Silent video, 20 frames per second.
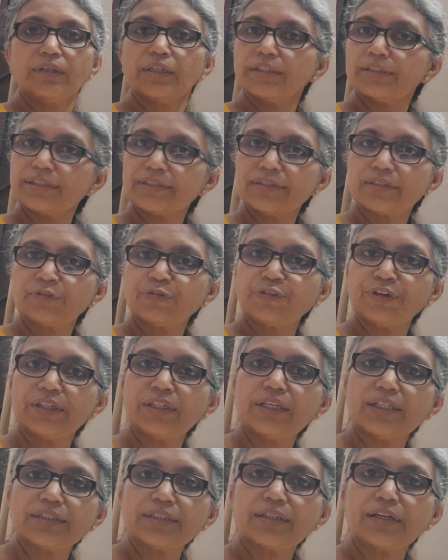It is
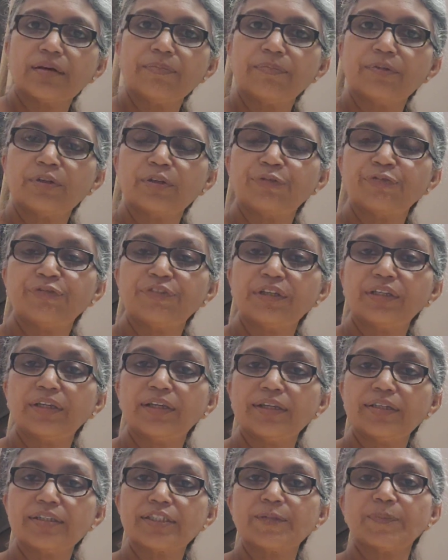defined as a number of field
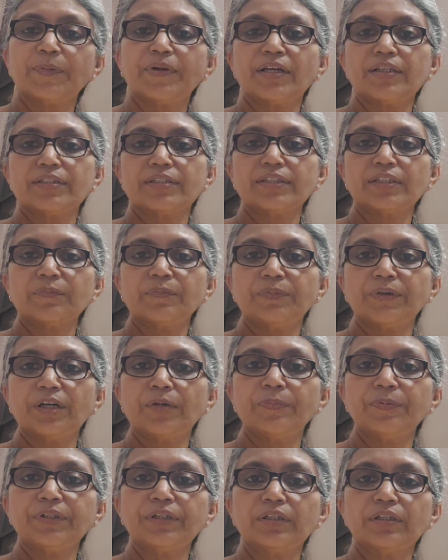lines passing
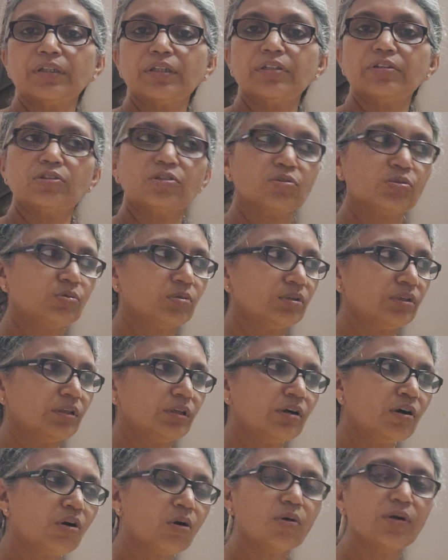perpendicular through
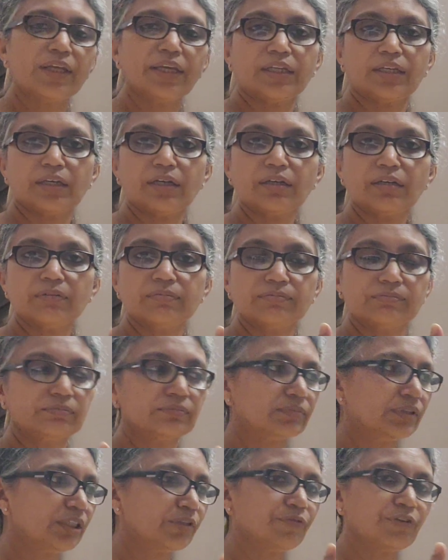a whole area, a
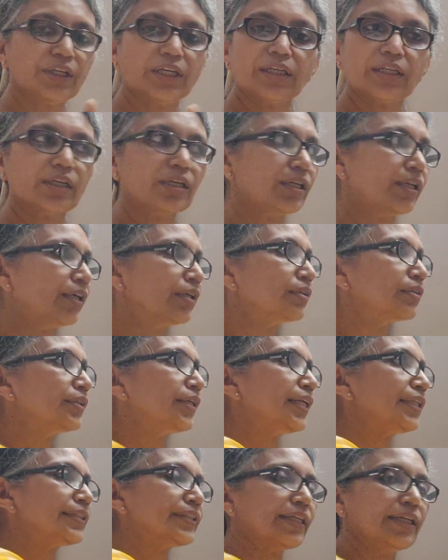given area like
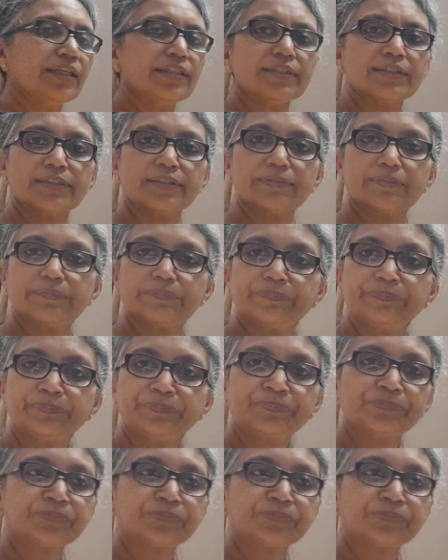delta S.